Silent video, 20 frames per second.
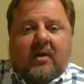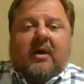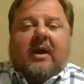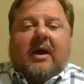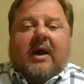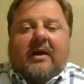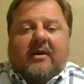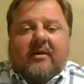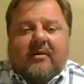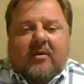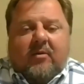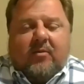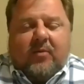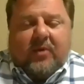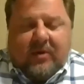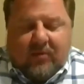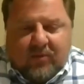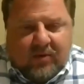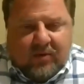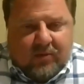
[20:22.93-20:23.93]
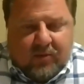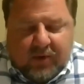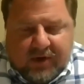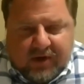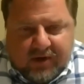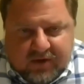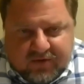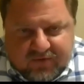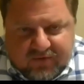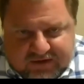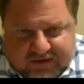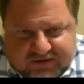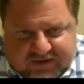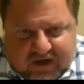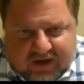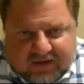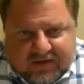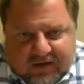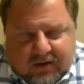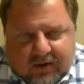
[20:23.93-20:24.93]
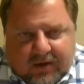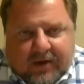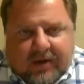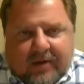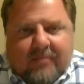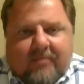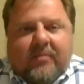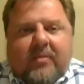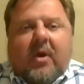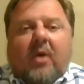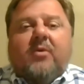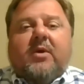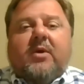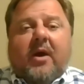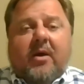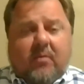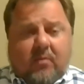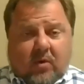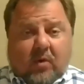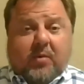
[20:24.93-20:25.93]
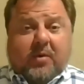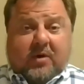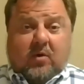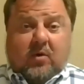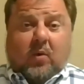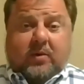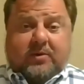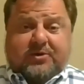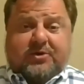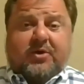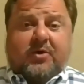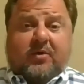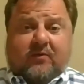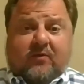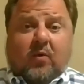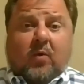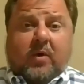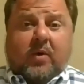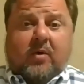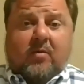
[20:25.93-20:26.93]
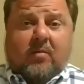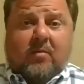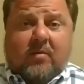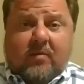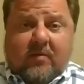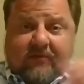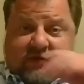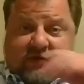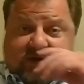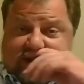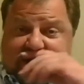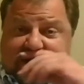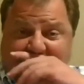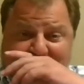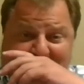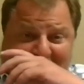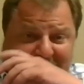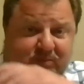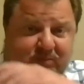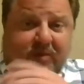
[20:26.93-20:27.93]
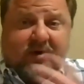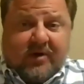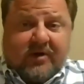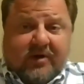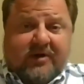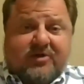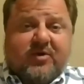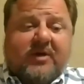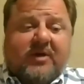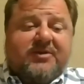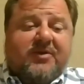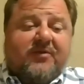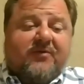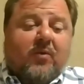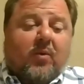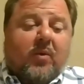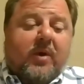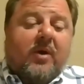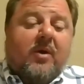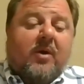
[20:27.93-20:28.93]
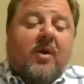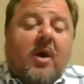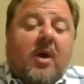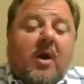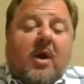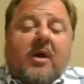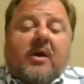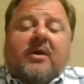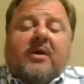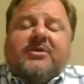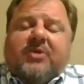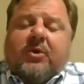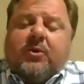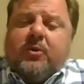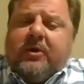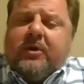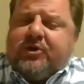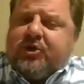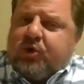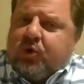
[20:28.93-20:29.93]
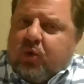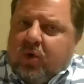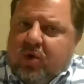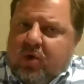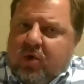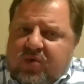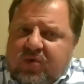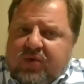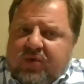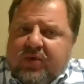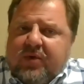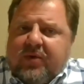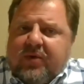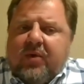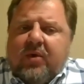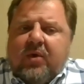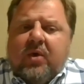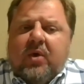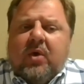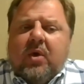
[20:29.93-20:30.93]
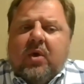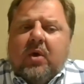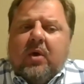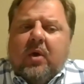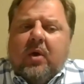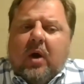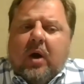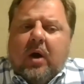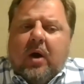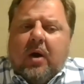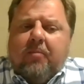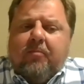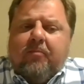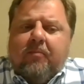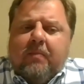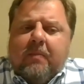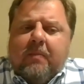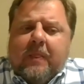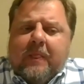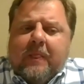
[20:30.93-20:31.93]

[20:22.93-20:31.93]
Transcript: How did we didn't address that in the claim? Okay, well, we're going to for you. If it's damaged, we're going to address it for you. So in truth, the